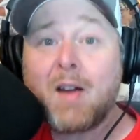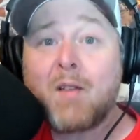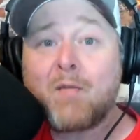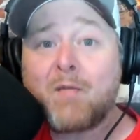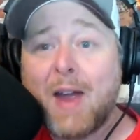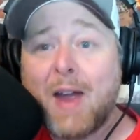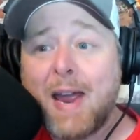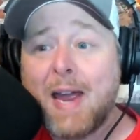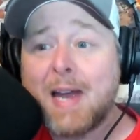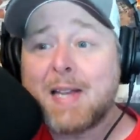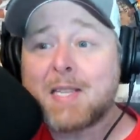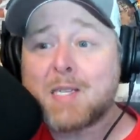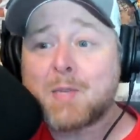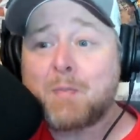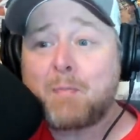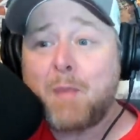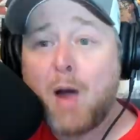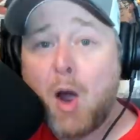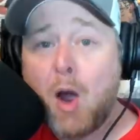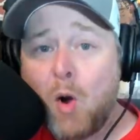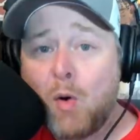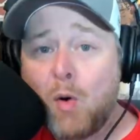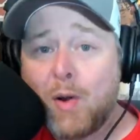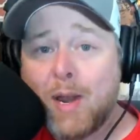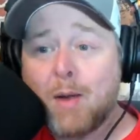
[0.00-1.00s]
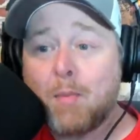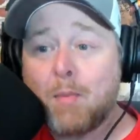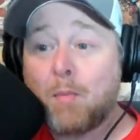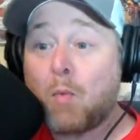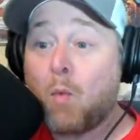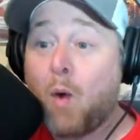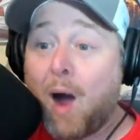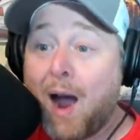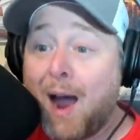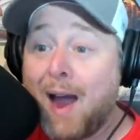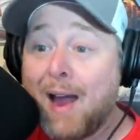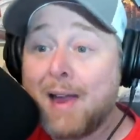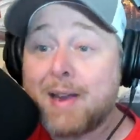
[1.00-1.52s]
Fans booed him.
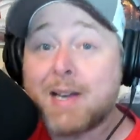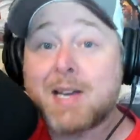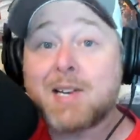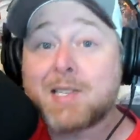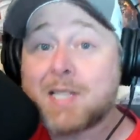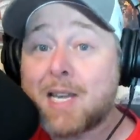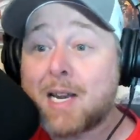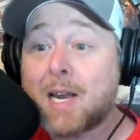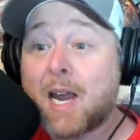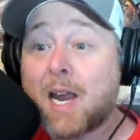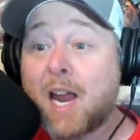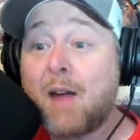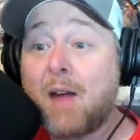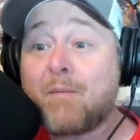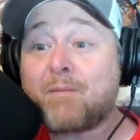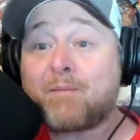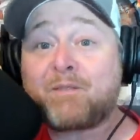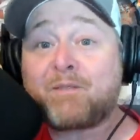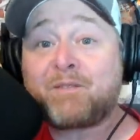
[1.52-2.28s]
Why? Because he kept